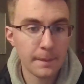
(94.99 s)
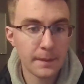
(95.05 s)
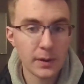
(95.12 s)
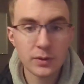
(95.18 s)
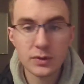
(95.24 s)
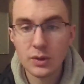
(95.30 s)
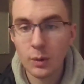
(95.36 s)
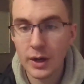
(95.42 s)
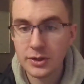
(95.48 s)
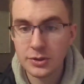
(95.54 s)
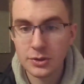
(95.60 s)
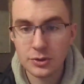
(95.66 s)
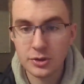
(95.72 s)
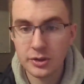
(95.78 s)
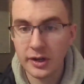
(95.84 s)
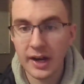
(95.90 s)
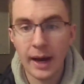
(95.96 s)
Those
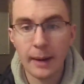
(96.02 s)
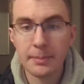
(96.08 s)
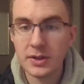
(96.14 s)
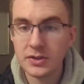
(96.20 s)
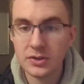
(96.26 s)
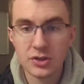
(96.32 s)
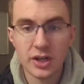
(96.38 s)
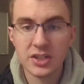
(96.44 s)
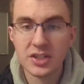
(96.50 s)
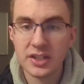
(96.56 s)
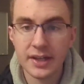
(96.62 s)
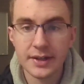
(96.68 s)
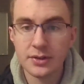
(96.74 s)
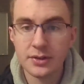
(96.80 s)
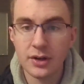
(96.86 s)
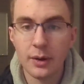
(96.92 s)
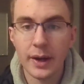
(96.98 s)
questions should not be suggesting
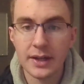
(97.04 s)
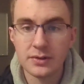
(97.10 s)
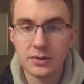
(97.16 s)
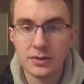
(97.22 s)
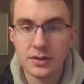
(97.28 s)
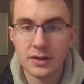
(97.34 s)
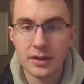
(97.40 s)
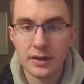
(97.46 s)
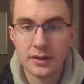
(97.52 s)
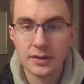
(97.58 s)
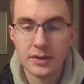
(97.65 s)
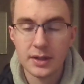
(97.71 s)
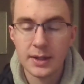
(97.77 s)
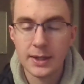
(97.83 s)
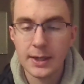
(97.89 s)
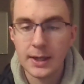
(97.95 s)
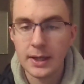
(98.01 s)
yes or no answers to things.
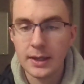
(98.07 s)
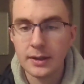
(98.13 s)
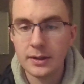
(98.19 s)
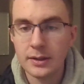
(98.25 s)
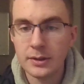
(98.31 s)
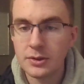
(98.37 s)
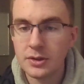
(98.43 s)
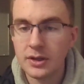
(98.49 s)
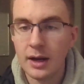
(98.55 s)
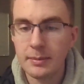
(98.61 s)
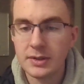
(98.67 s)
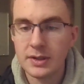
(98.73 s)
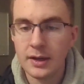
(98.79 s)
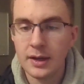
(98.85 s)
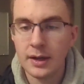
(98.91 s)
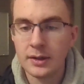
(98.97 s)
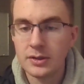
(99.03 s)
You should not be
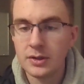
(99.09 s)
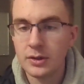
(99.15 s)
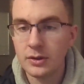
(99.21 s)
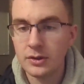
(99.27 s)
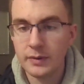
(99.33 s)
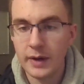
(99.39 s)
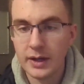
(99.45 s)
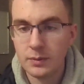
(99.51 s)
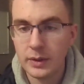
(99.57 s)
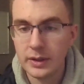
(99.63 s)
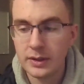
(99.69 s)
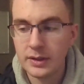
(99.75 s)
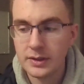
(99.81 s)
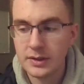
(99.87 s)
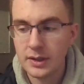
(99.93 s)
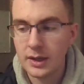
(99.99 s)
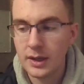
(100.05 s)
saying to your direct
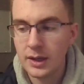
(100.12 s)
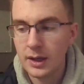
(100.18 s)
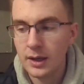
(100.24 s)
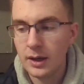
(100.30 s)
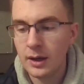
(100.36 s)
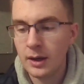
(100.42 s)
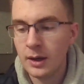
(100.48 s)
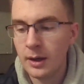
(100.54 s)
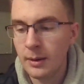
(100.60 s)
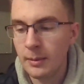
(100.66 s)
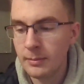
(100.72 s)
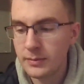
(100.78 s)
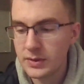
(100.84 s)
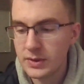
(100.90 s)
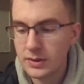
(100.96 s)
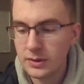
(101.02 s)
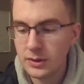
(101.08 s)
witness,
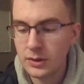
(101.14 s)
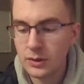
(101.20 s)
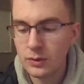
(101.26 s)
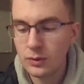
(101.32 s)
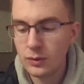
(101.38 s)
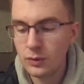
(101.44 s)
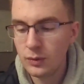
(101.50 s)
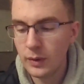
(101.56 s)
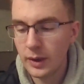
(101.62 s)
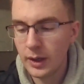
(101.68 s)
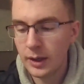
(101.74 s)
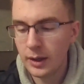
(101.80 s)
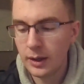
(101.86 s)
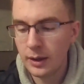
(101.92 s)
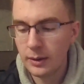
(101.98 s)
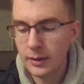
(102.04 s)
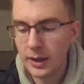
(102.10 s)
you
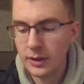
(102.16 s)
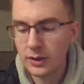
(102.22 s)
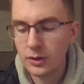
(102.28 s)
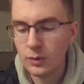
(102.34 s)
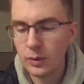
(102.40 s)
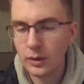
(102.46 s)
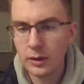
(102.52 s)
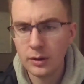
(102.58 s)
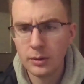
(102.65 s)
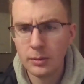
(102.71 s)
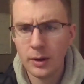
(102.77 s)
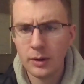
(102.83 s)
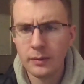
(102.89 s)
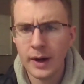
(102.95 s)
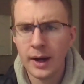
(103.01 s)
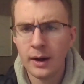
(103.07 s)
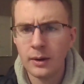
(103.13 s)
were
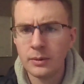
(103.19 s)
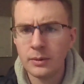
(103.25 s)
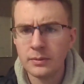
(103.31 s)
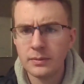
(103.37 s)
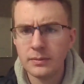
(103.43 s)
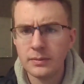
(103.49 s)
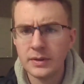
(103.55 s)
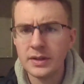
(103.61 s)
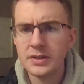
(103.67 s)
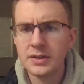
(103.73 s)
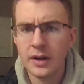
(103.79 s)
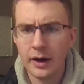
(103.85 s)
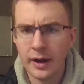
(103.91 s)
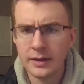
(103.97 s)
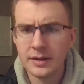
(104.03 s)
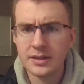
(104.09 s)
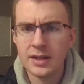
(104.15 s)
around this
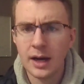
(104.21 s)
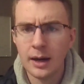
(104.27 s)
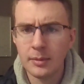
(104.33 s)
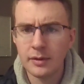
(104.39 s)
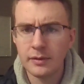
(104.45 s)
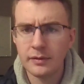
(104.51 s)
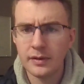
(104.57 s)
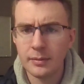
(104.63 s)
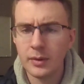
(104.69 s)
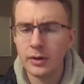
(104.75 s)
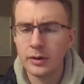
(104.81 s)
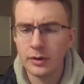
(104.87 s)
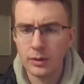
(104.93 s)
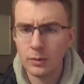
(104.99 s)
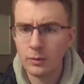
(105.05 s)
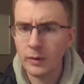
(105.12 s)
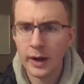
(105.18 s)
area at the time of the
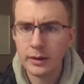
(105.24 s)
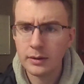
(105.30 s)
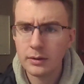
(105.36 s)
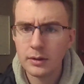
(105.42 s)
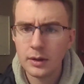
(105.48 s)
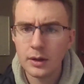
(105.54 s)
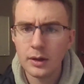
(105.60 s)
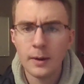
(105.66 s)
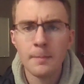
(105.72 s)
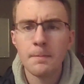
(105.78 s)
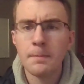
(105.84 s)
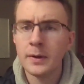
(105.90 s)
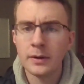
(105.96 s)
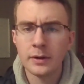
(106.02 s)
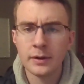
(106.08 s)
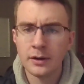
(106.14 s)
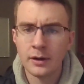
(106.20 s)
murder, right?
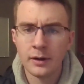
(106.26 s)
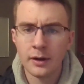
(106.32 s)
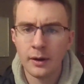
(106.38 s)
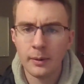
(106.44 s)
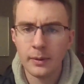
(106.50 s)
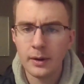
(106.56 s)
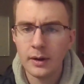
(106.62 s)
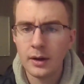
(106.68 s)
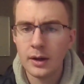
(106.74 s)
No, no, no, no, no.